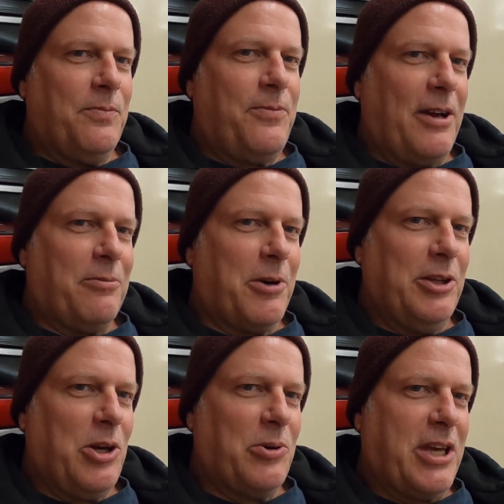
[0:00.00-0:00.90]

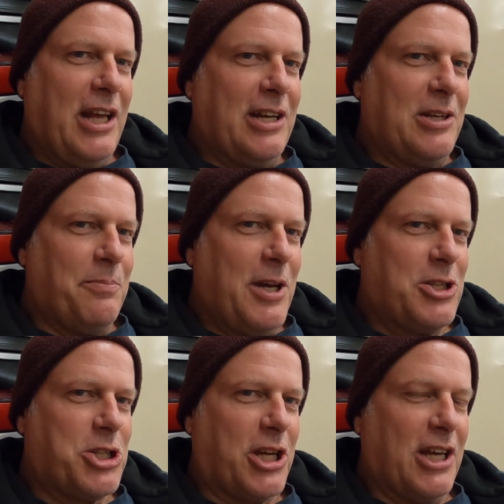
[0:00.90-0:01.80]
relocated to
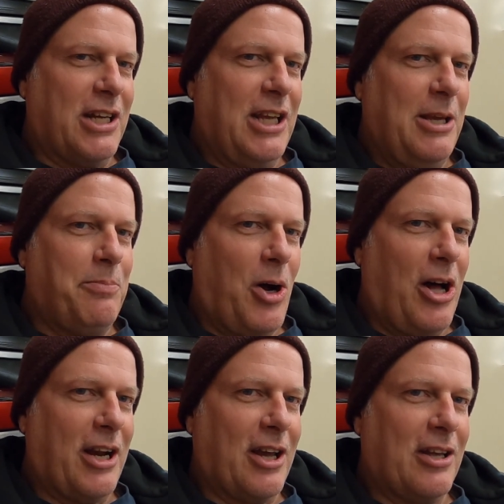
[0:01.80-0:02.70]
Michigan, he
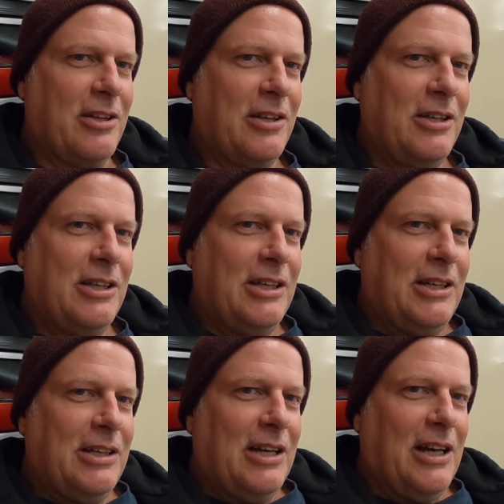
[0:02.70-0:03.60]
bought
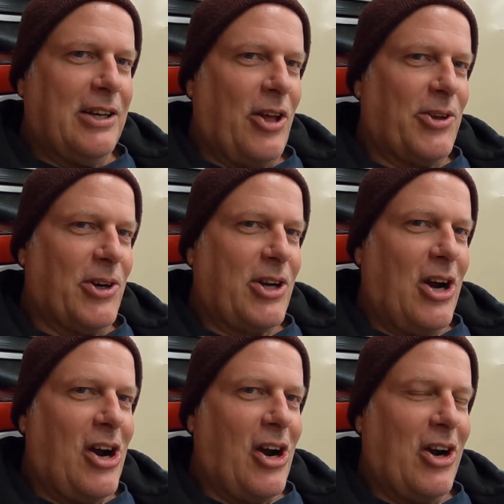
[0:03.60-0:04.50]
another
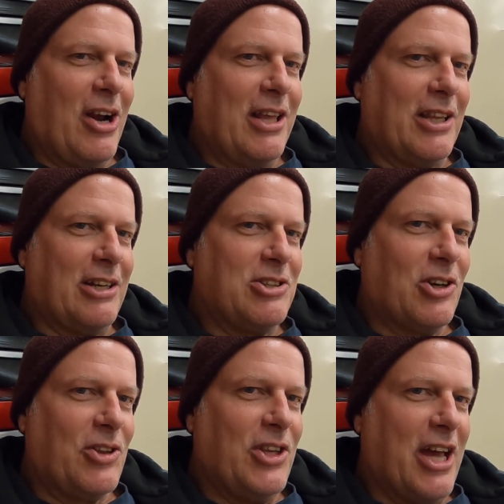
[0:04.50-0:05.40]
car and then
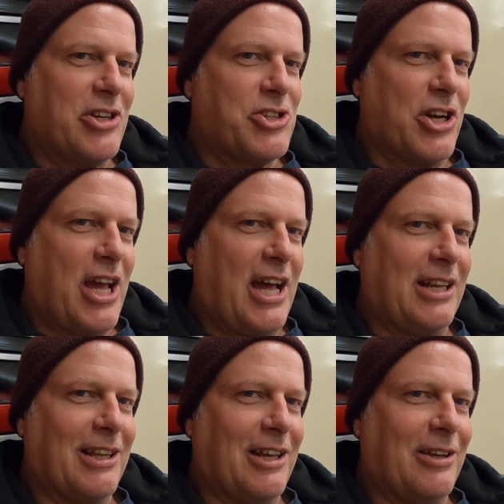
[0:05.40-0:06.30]
took the engine out
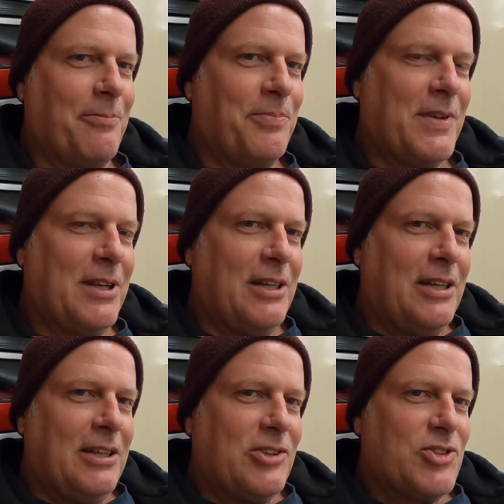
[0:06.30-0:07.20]
of the
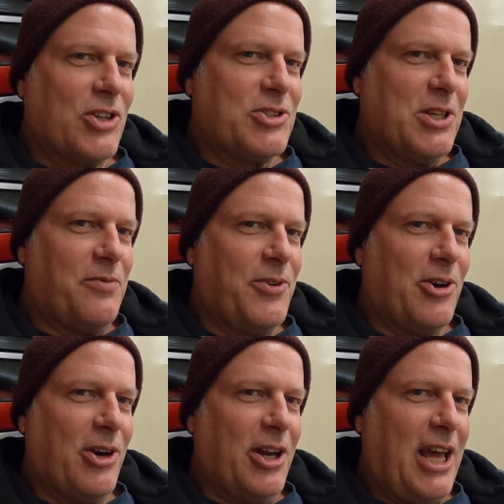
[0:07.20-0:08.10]
60
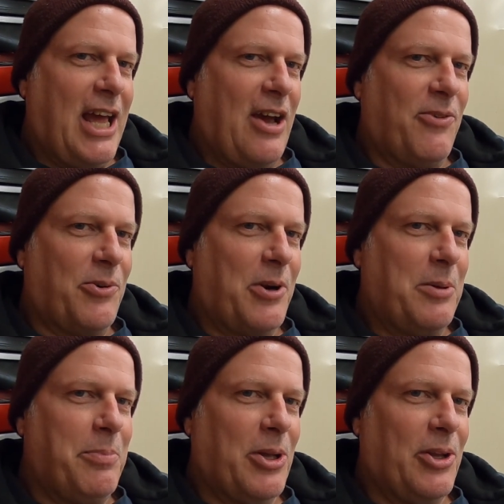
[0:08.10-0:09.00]
Fury to have it
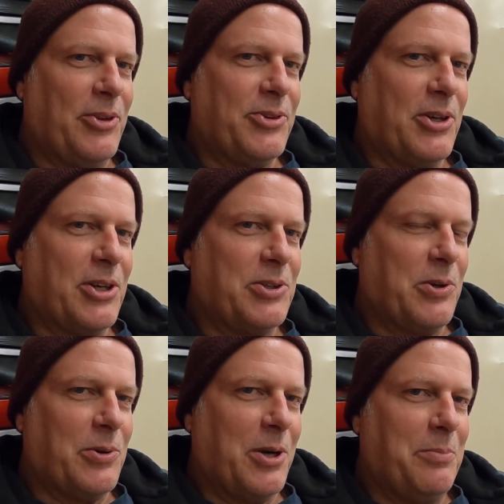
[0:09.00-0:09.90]
rebuilt and took it to
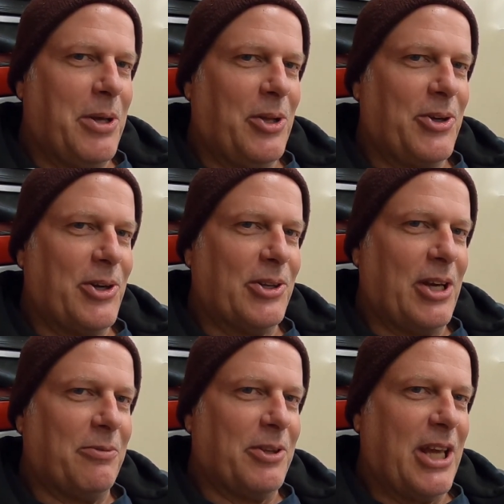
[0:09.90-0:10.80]
a rebuilder. And
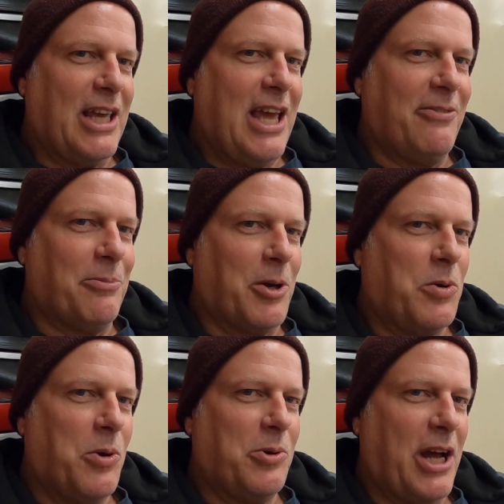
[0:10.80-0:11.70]
then when they gave him a
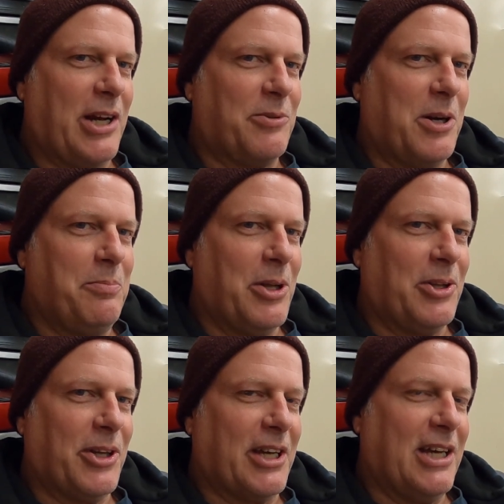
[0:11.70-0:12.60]
quote on
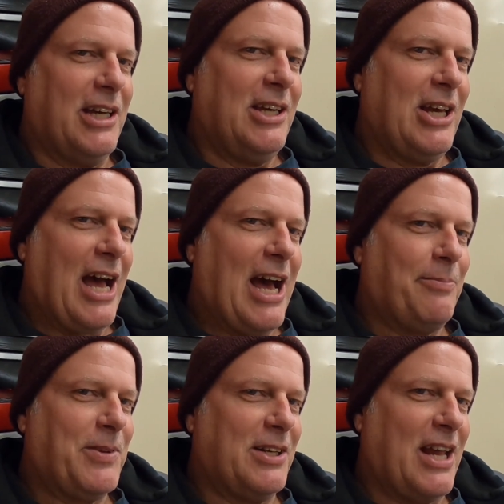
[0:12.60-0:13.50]
rebuilding it, he
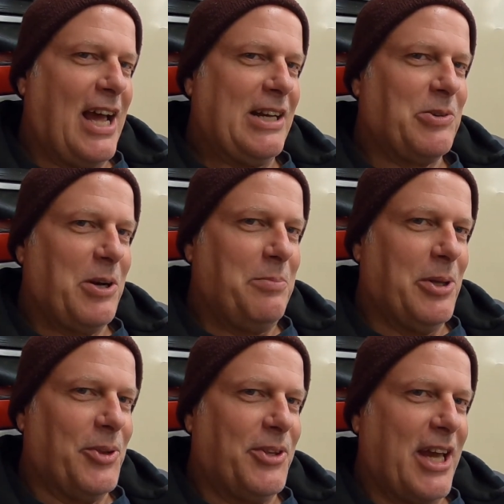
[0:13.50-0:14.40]
opted not to
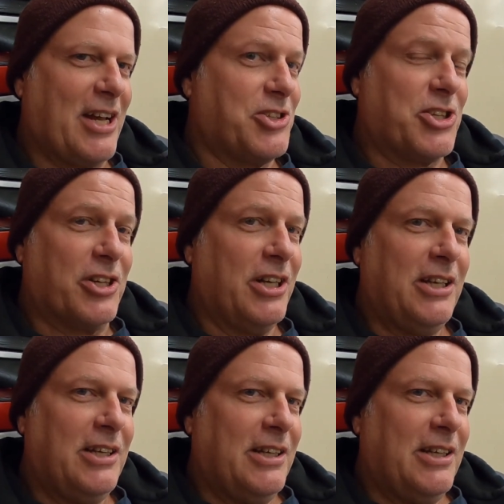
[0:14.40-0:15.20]
rebuild the engine